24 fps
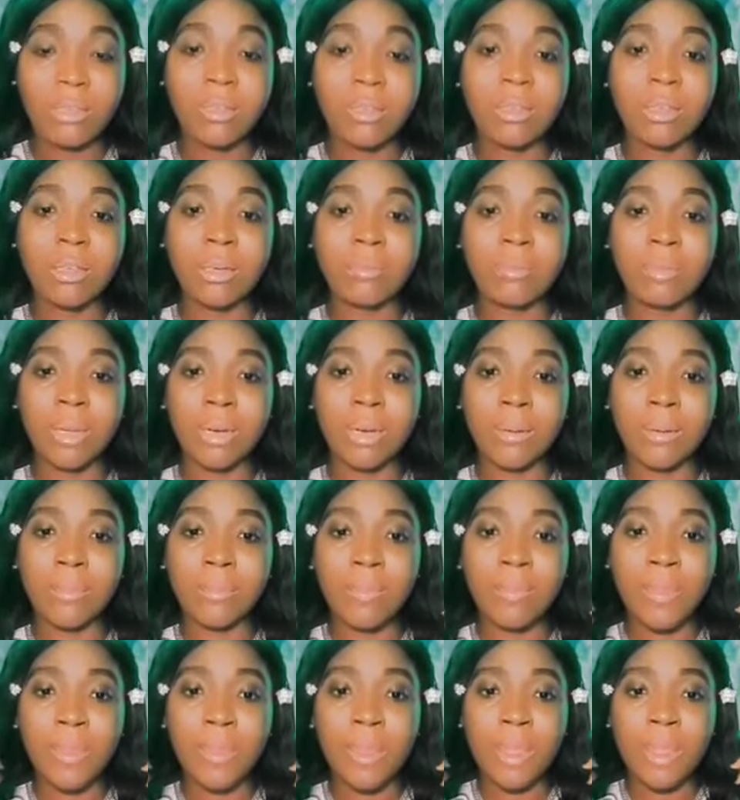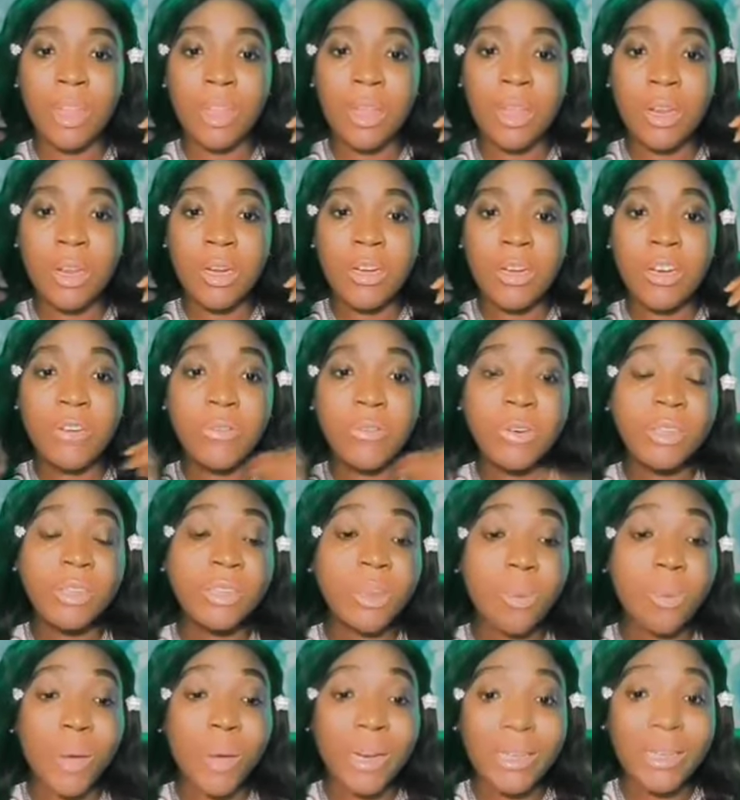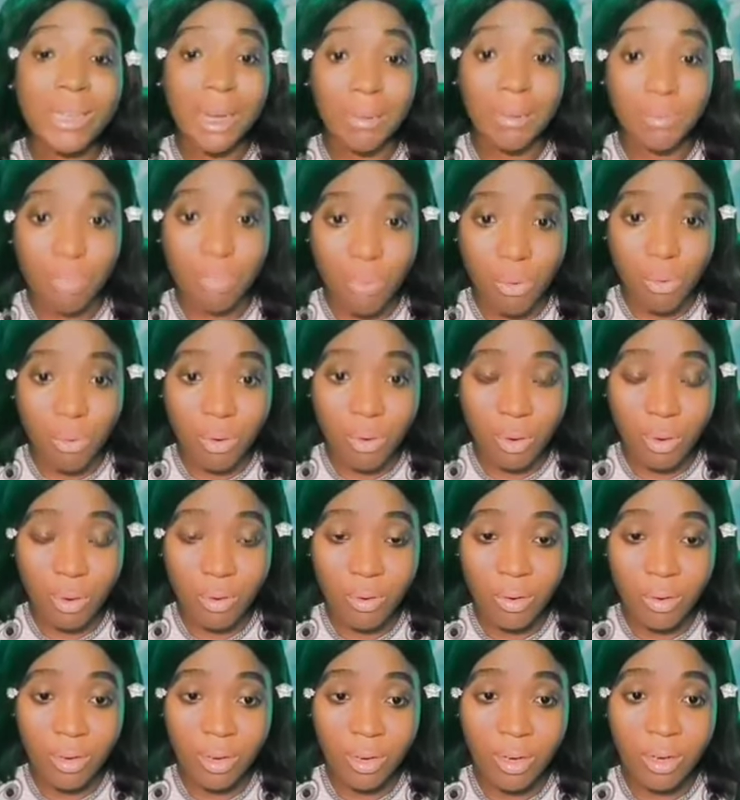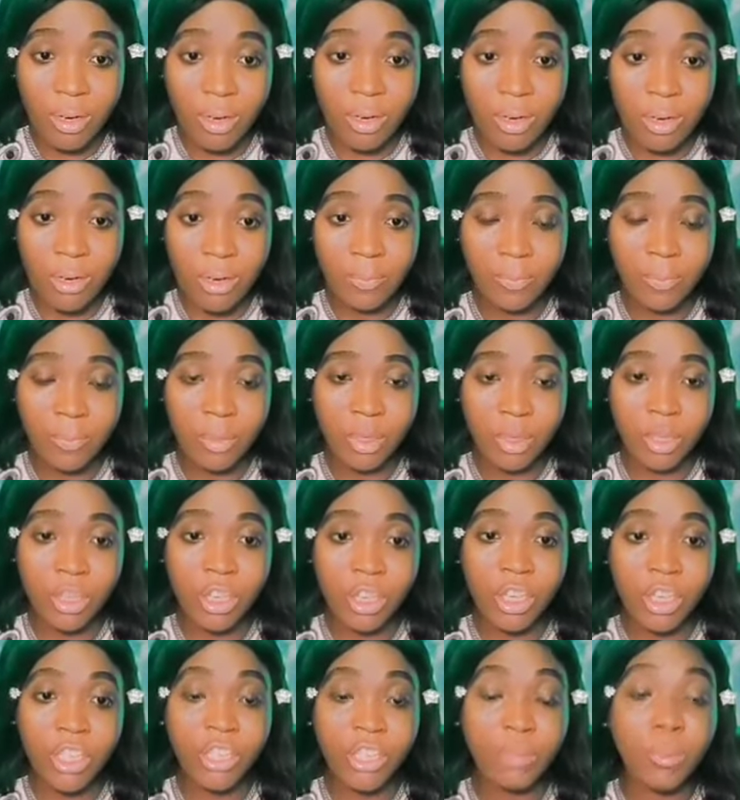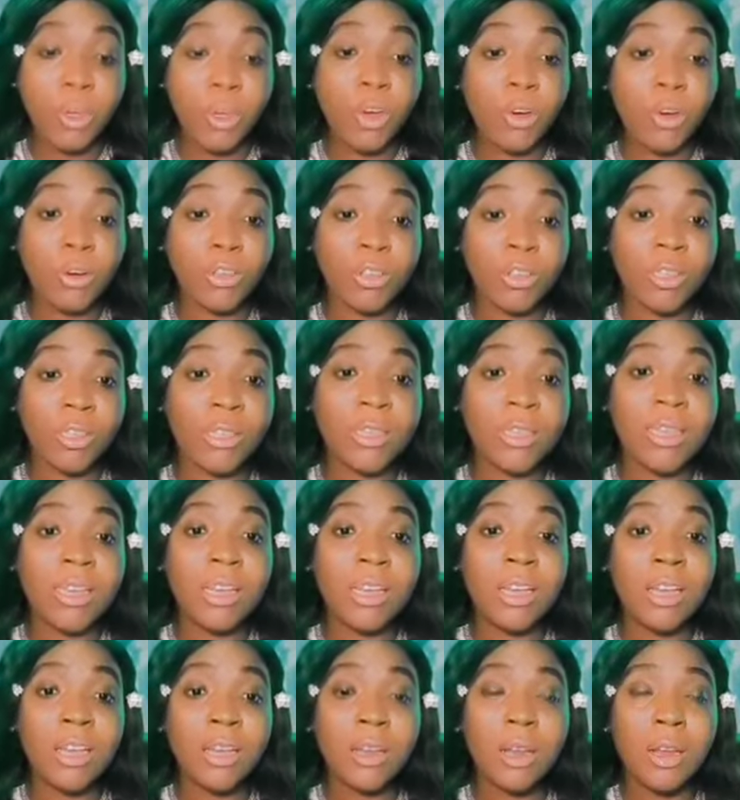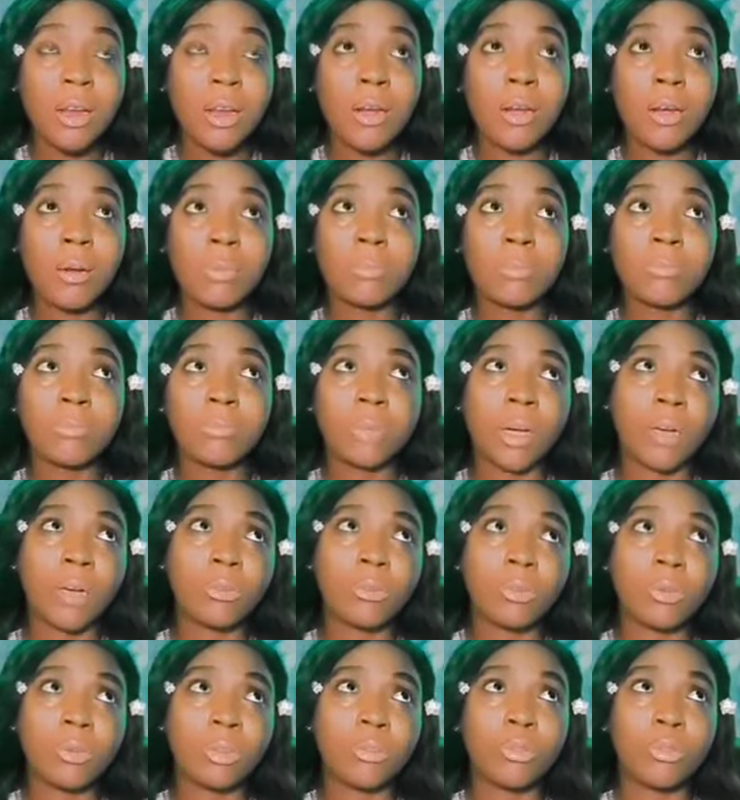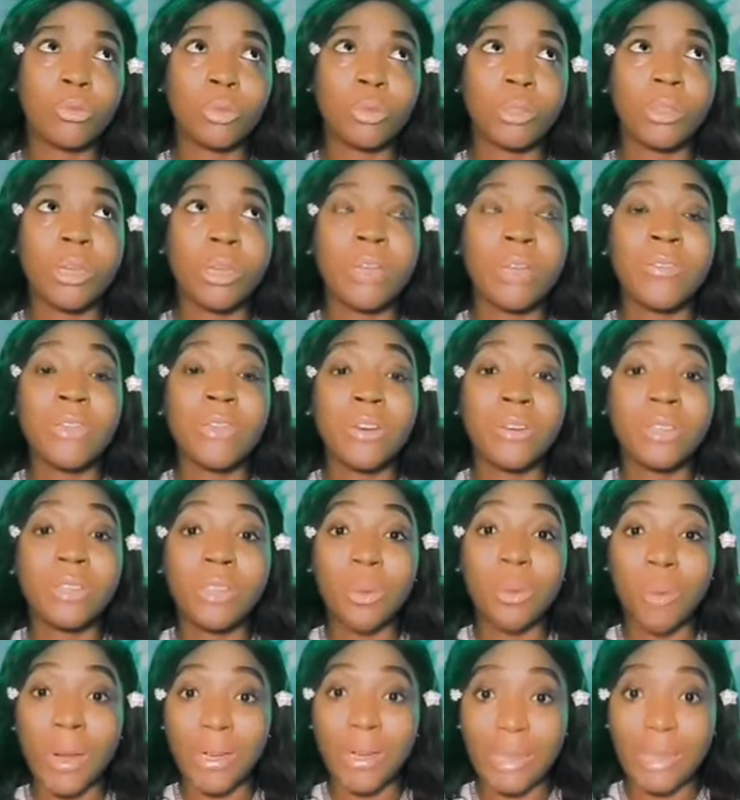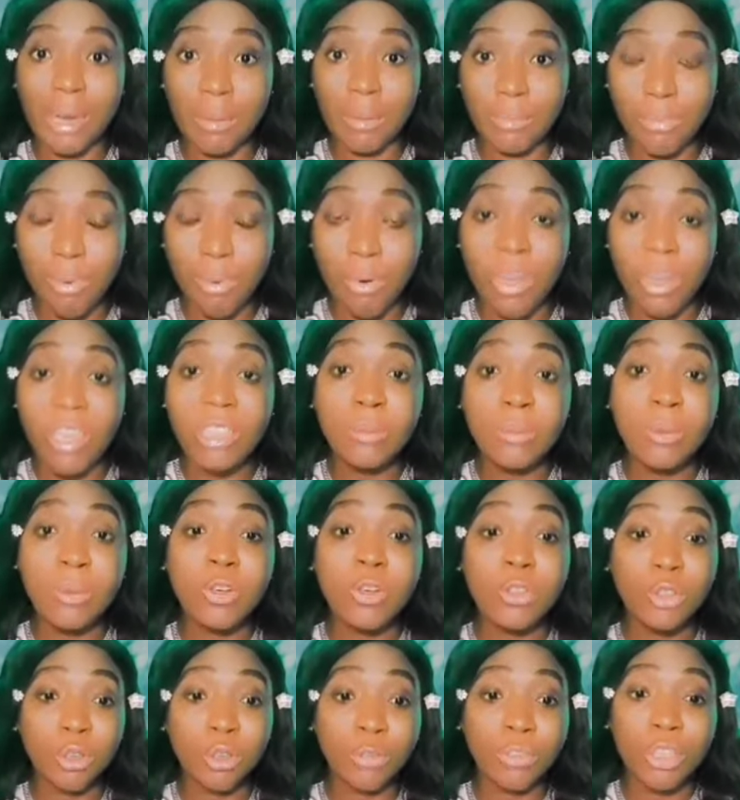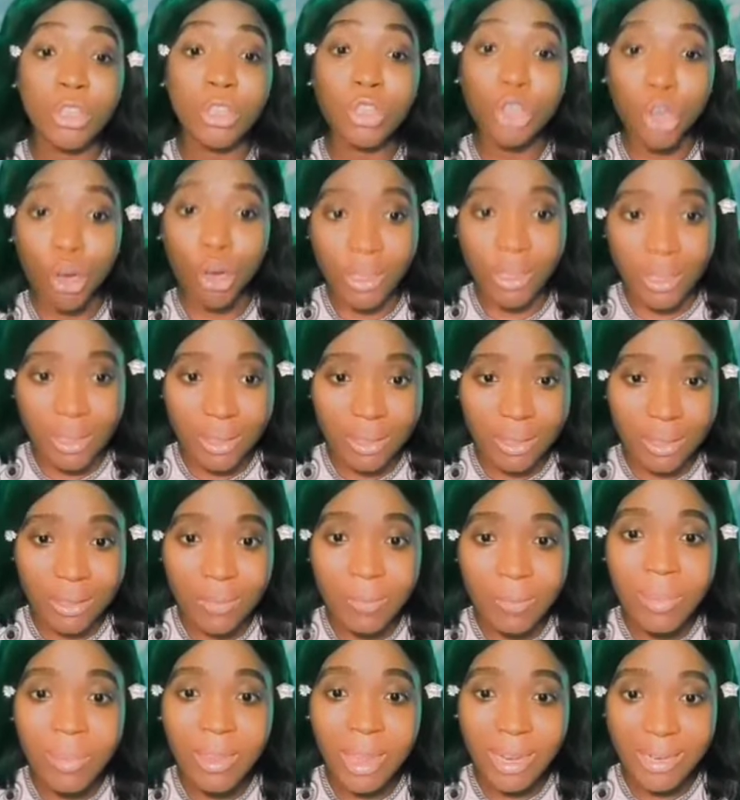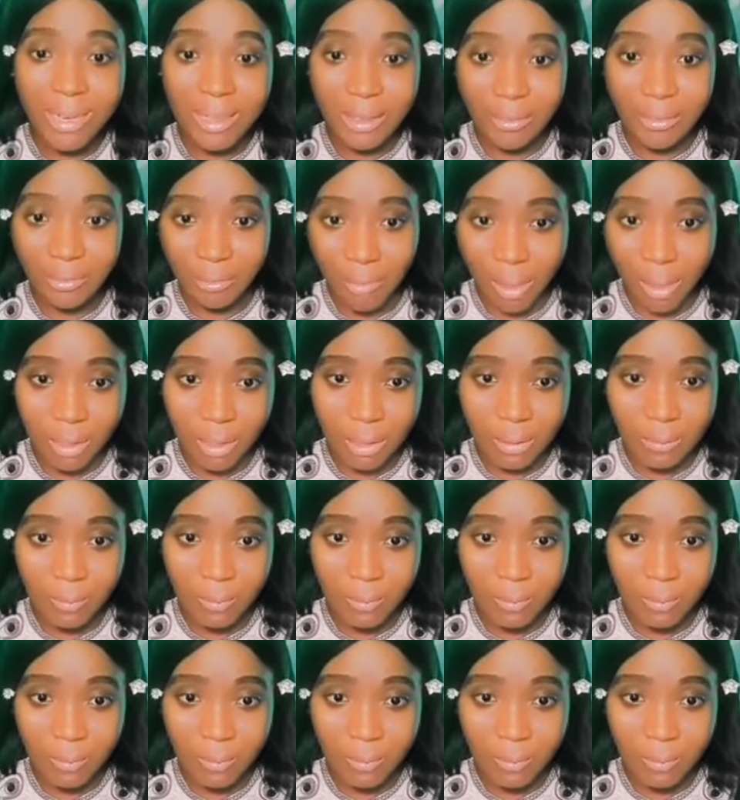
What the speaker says: tell them that the reason why they are broke is because, how do we do it? The reason why they are broke is because of the choices that they've made.